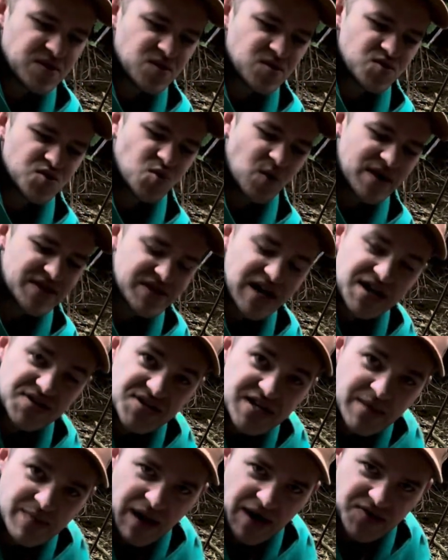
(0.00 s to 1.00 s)
the way that I
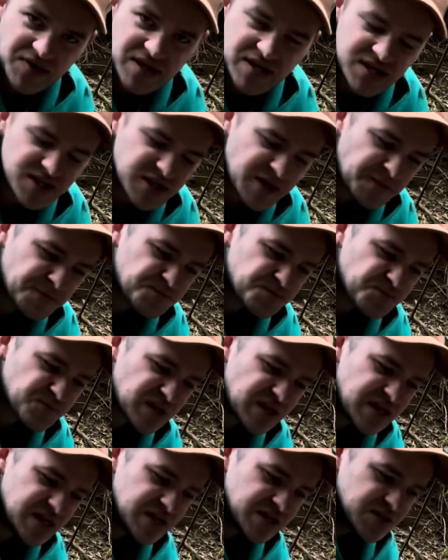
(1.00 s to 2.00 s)
think about this
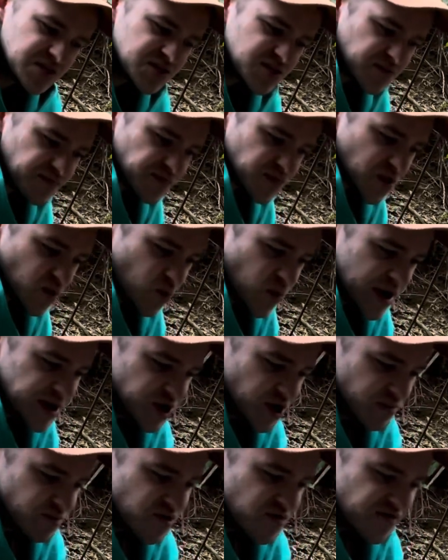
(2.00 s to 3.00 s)
is, when
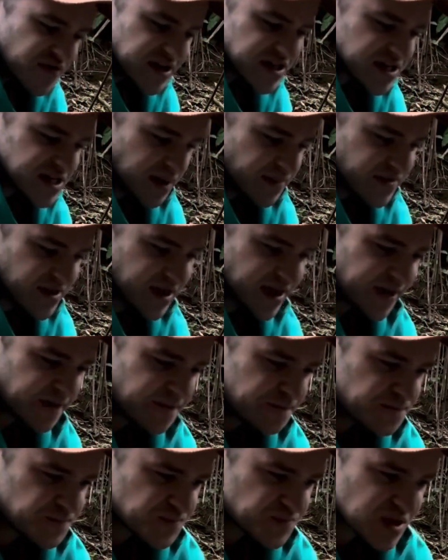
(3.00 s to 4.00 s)
you're moving something
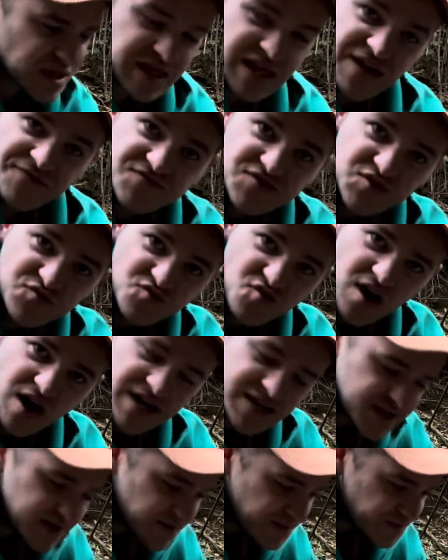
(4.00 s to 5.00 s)
left and
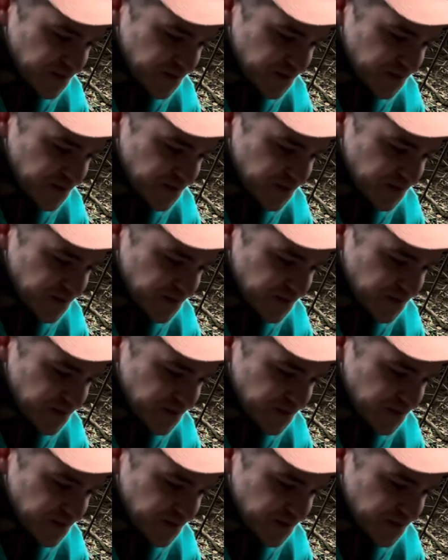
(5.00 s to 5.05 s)
right,